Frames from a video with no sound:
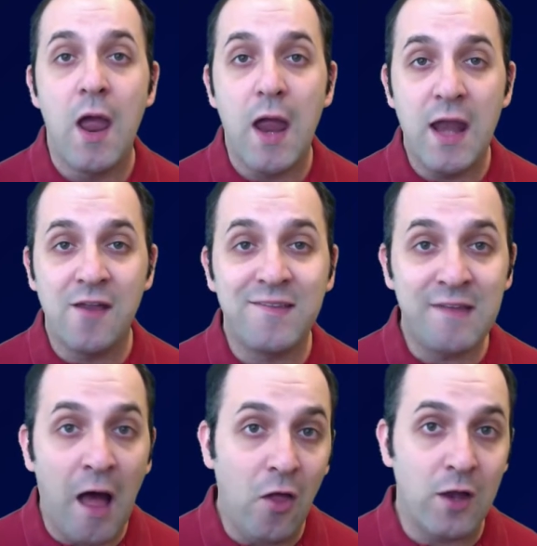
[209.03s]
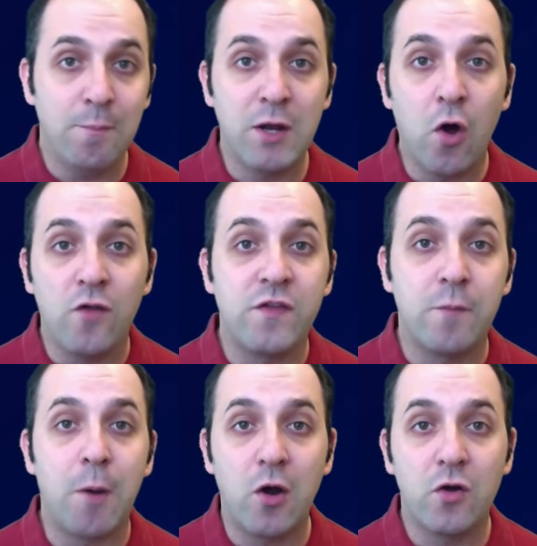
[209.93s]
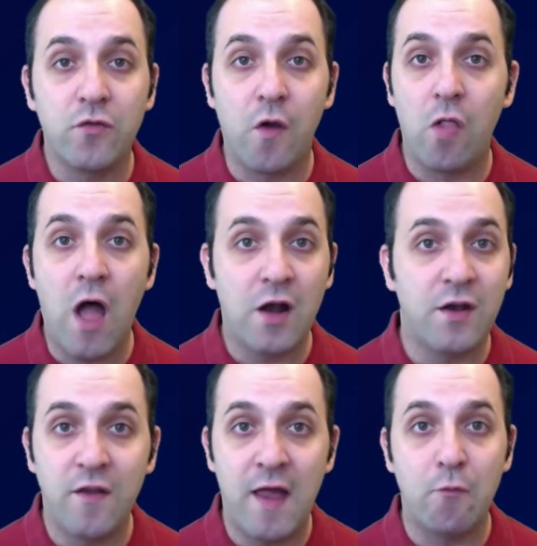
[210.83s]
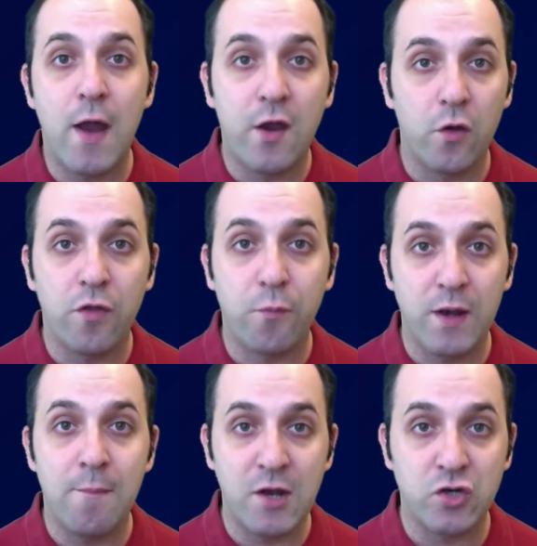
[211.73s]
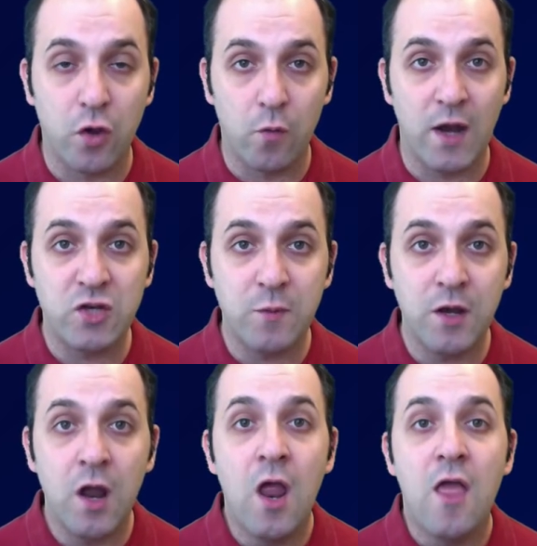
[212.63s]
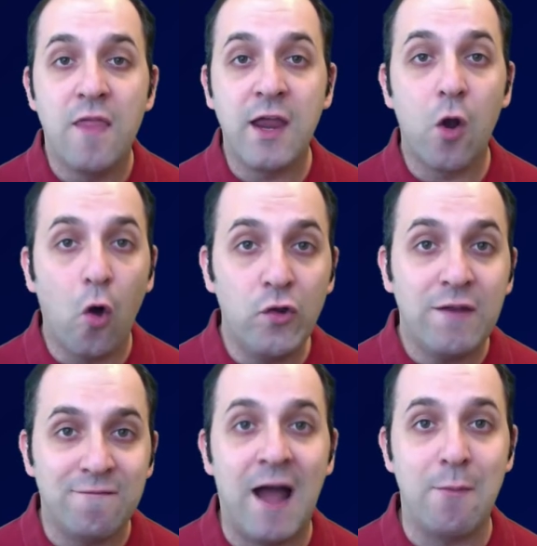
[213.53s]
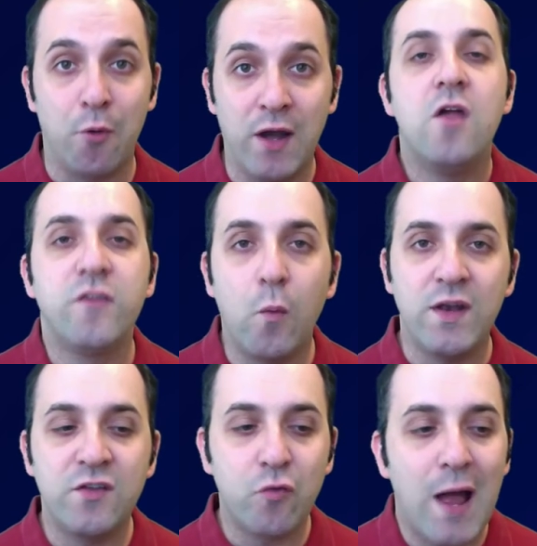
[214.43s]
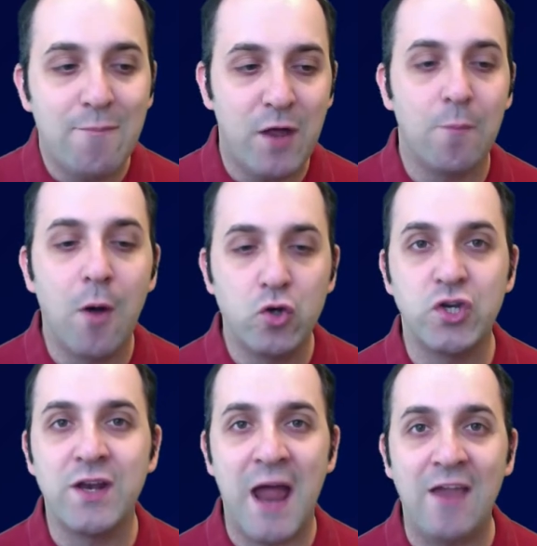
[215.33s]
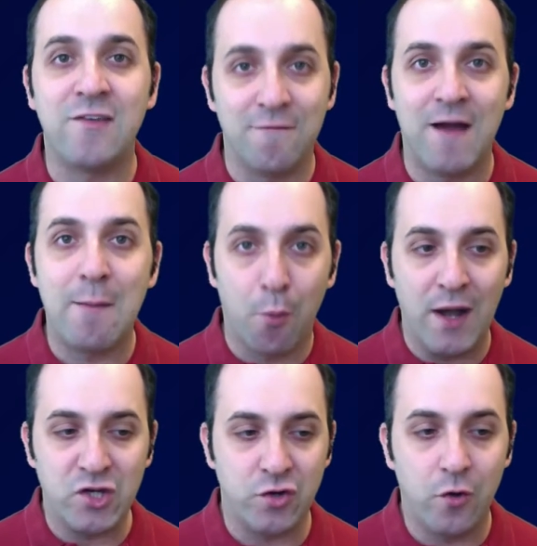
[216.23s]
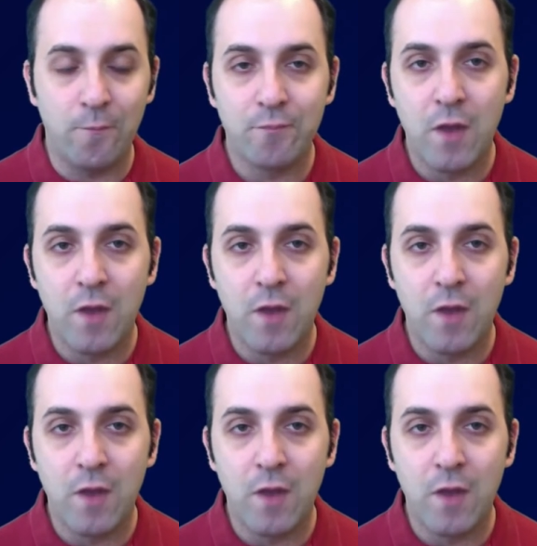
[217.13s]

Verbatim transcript: In a solid, because their particles are locked into that regular three-dimensional arrangement, they can only vibrate. So we describe their motion as vibrational.